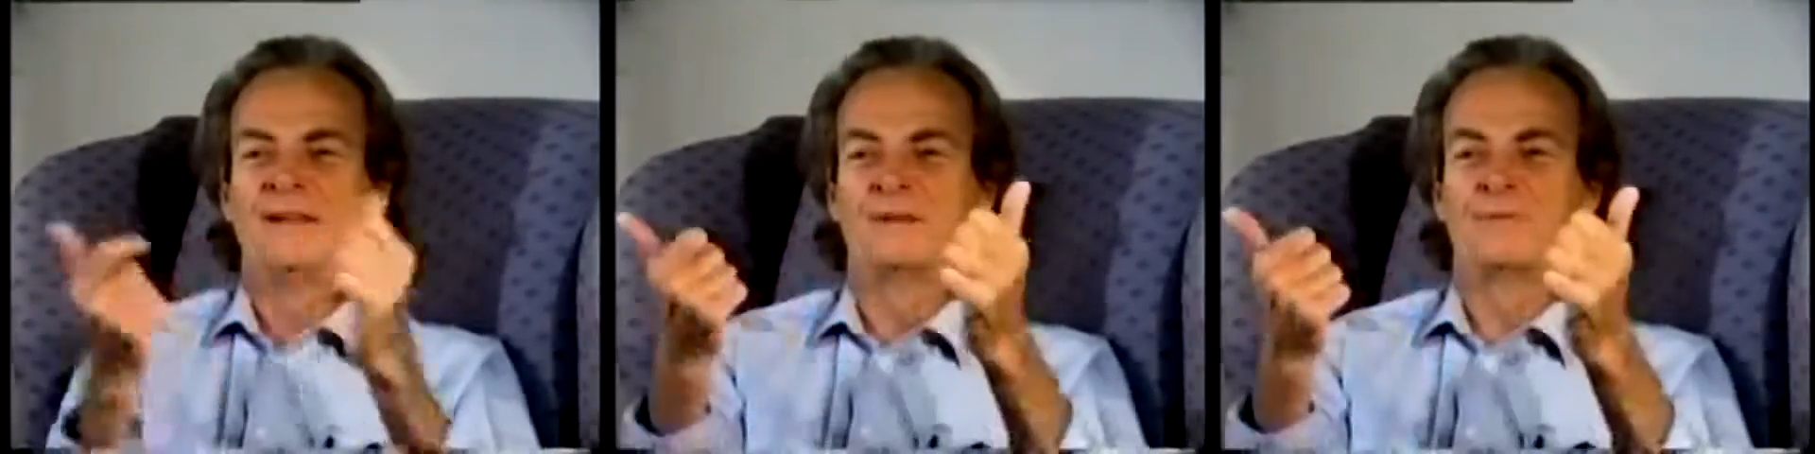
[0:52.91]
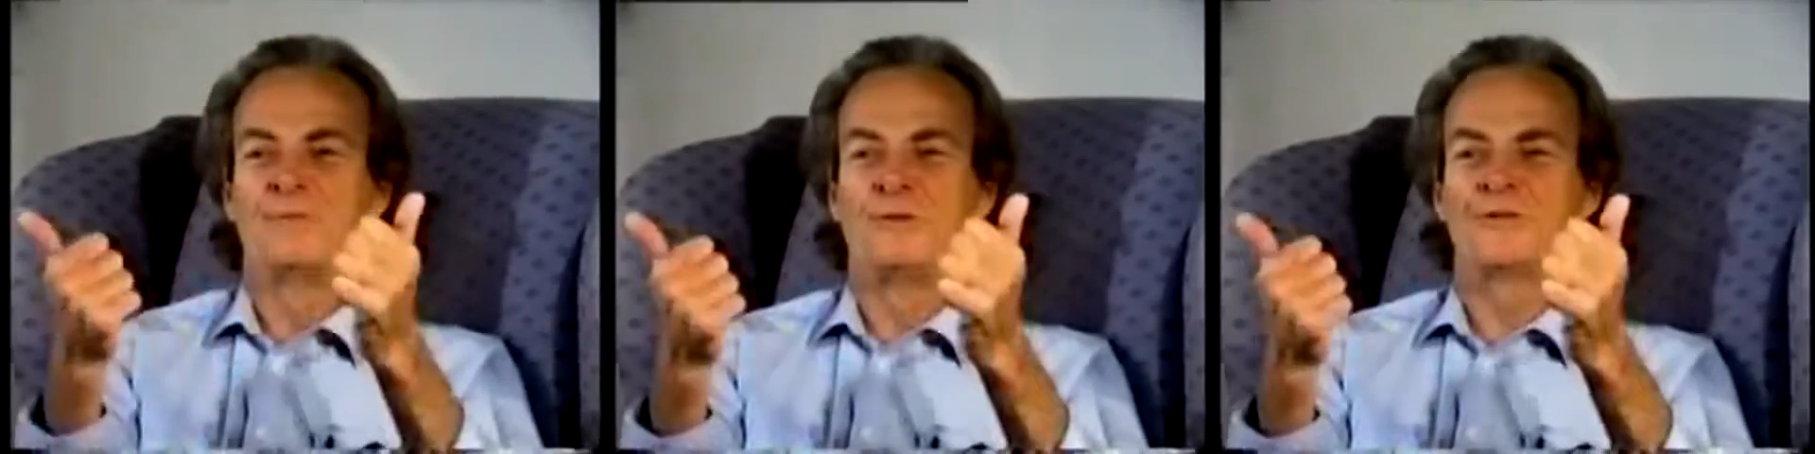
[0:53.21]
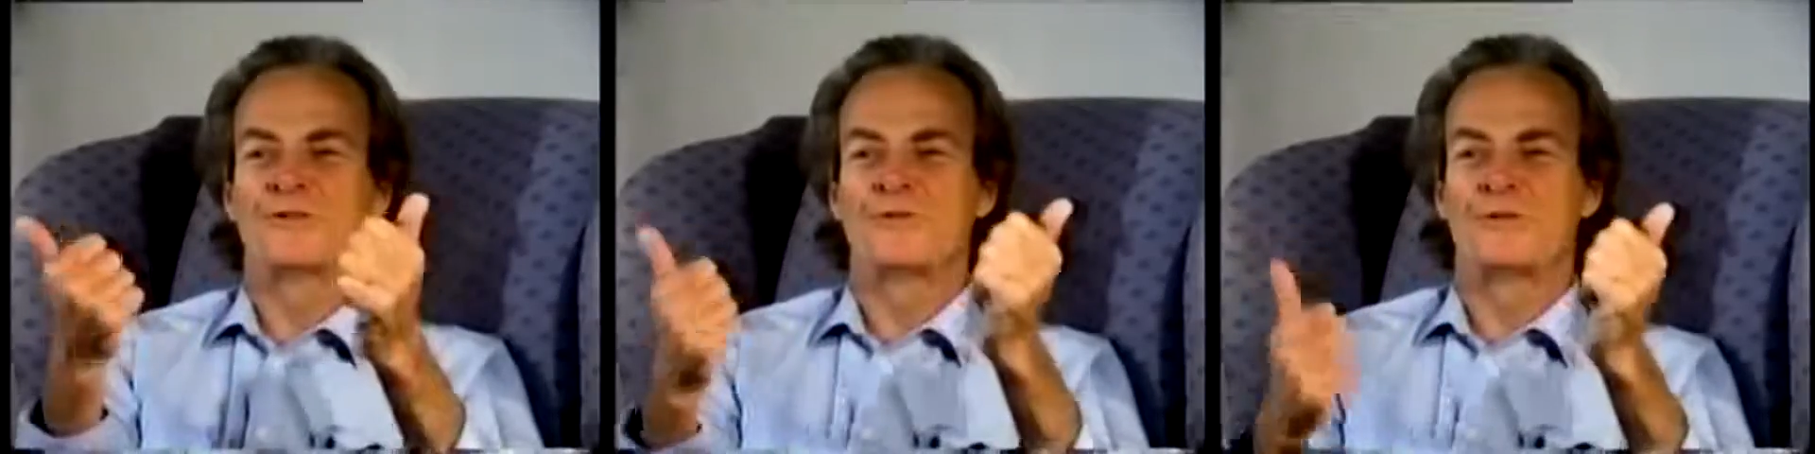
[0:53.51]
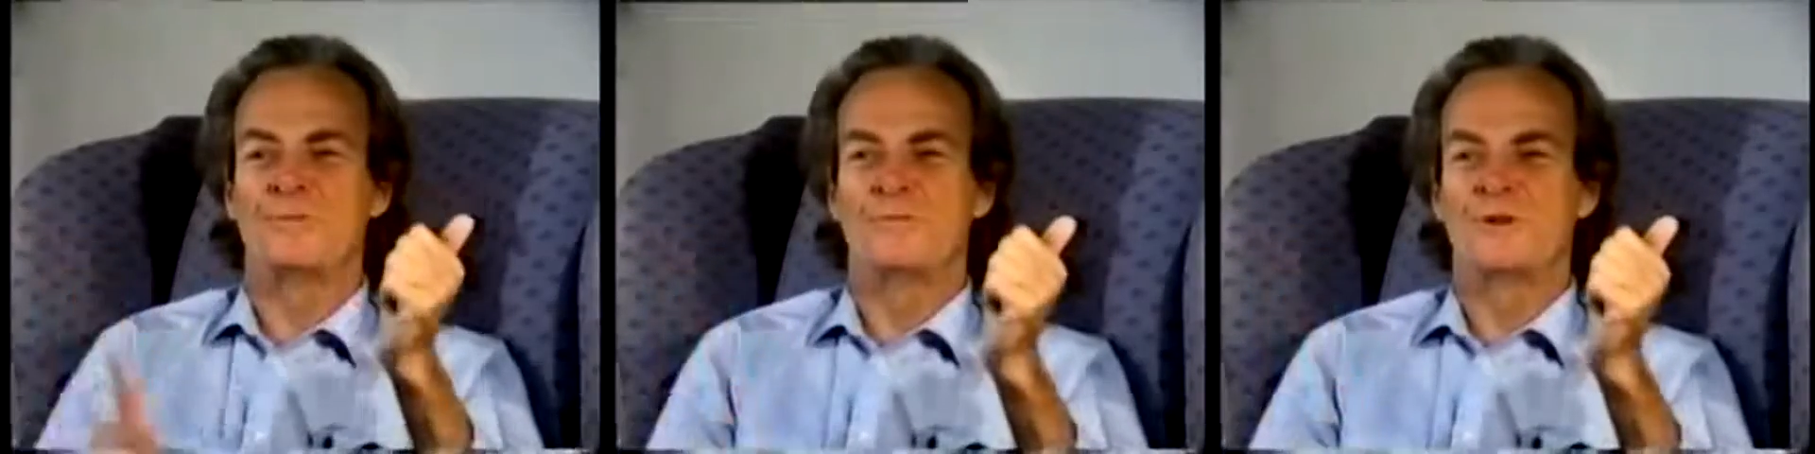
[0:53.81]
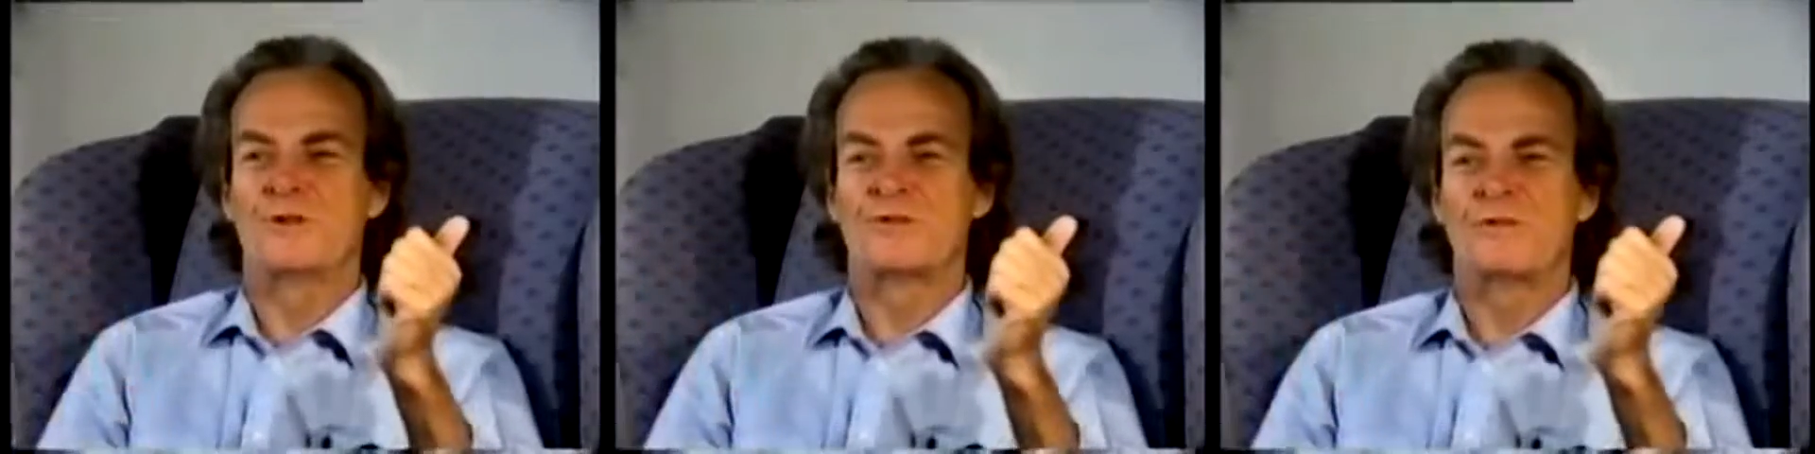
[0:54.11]
it'll pull
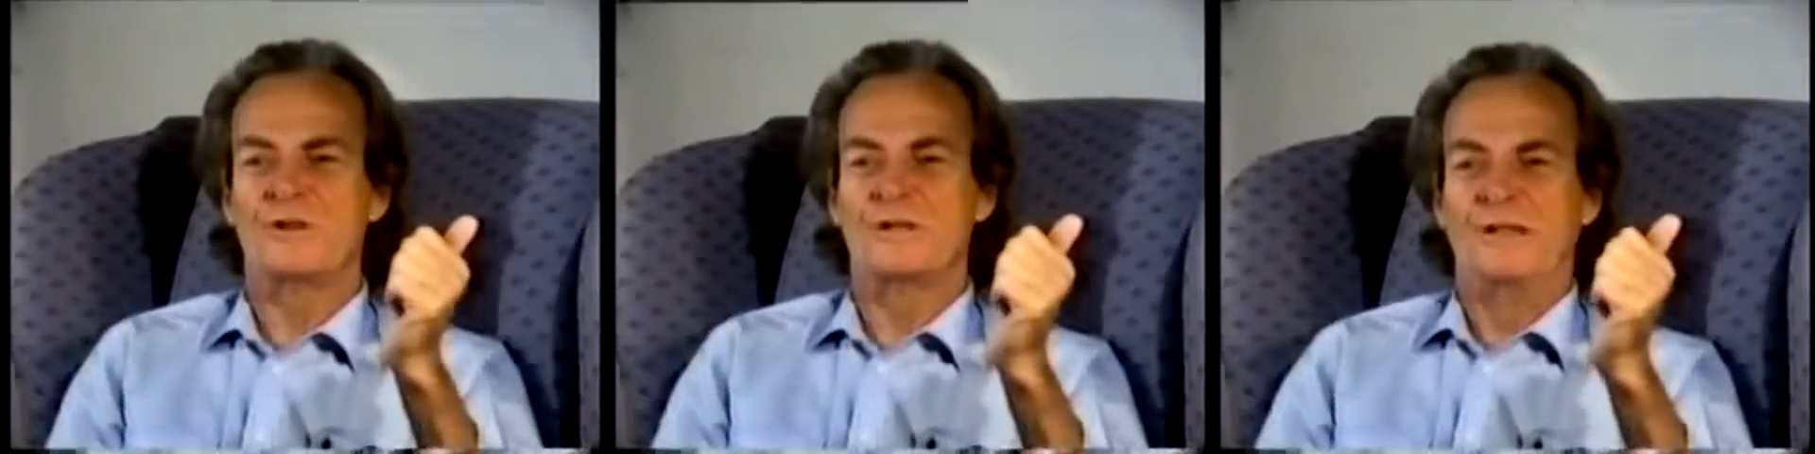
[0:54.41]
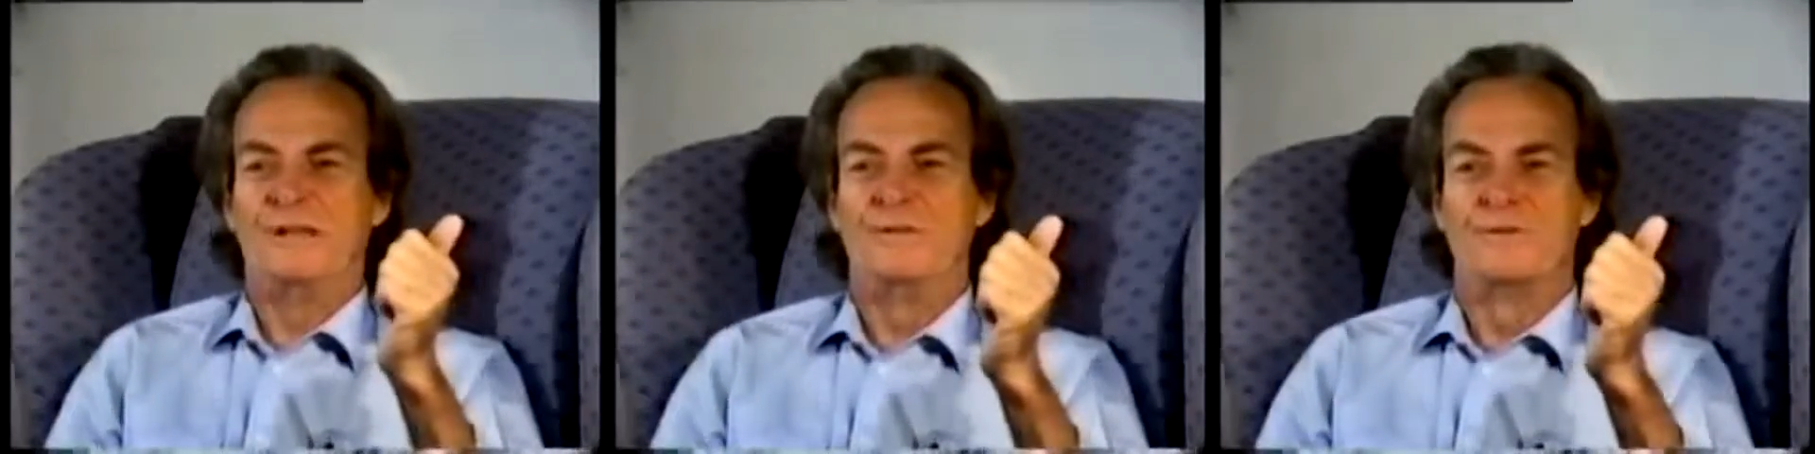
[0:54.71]
more strongly.